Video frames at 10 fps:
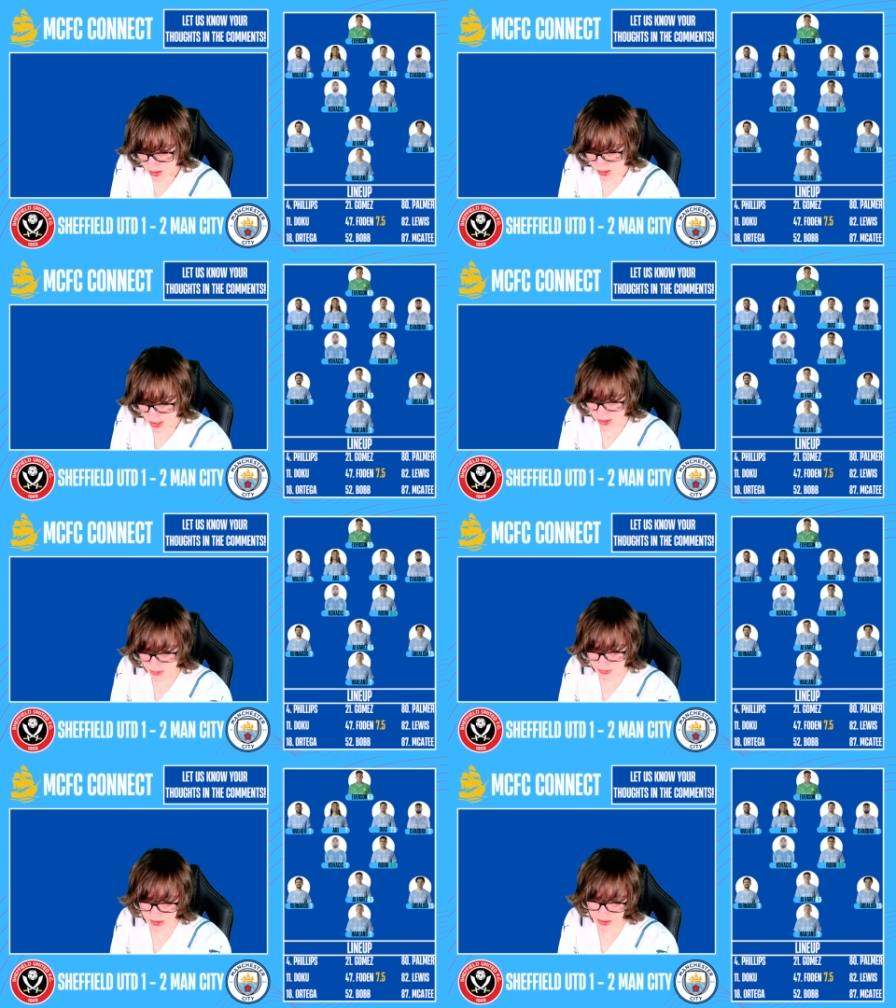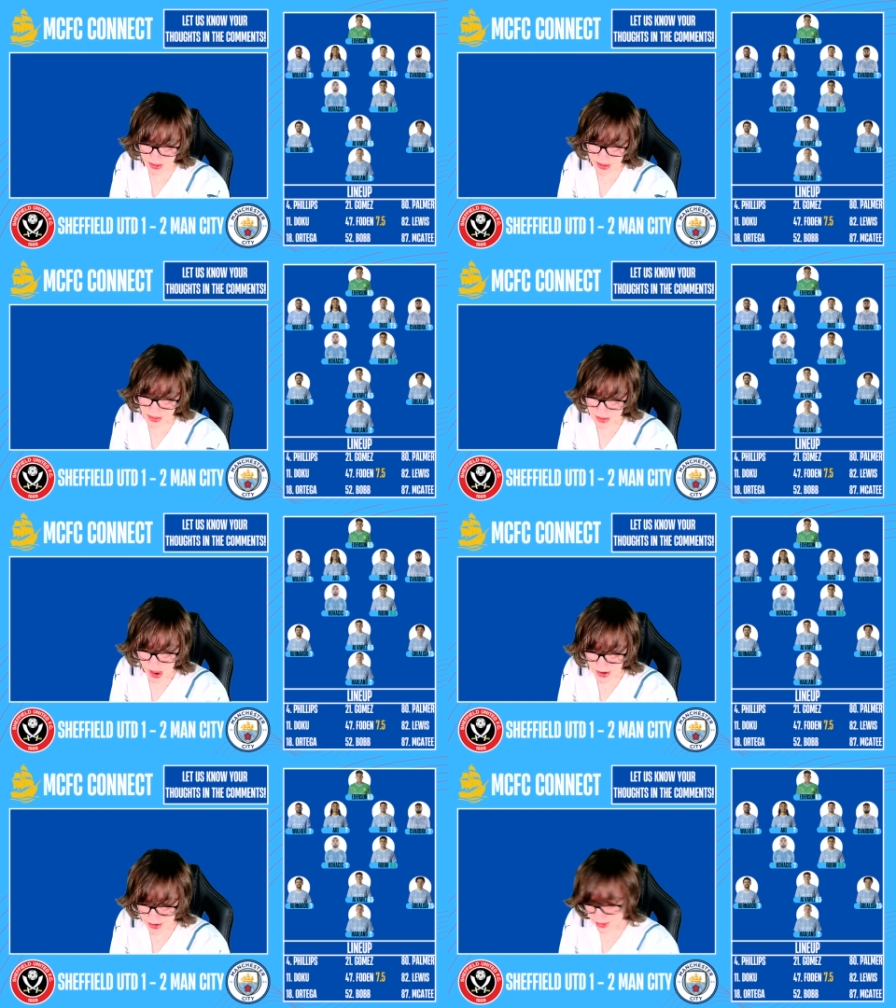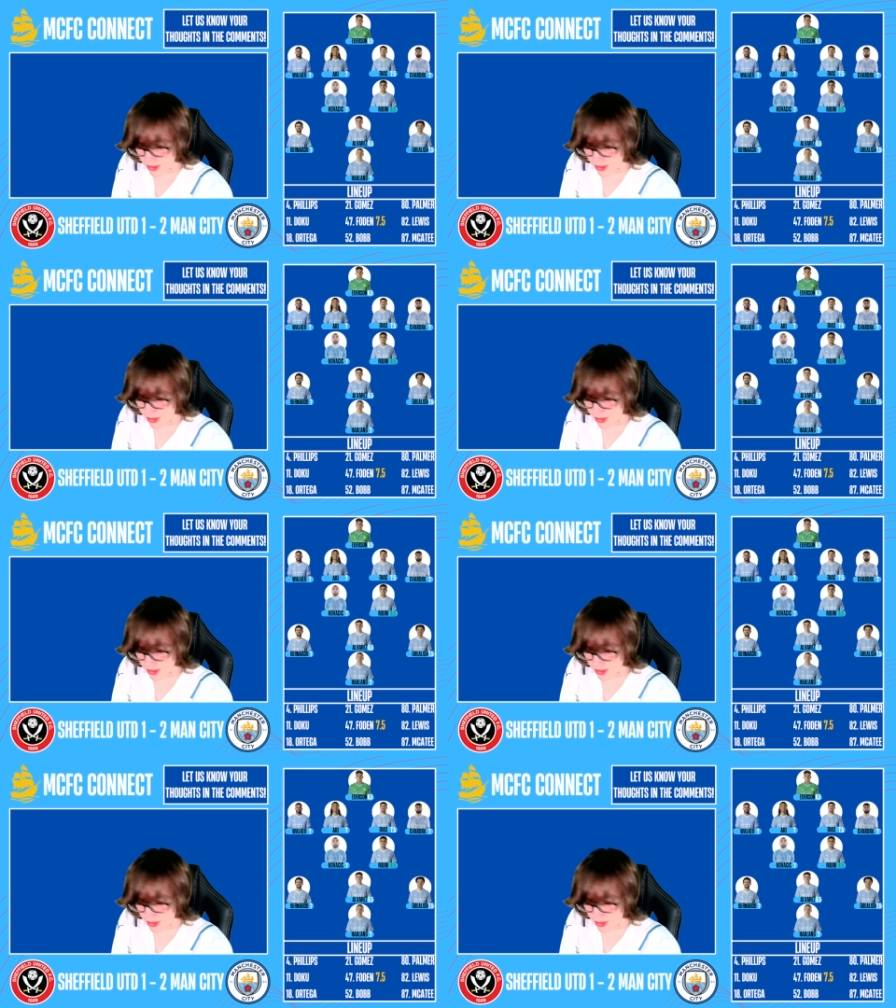You know, he's tied at the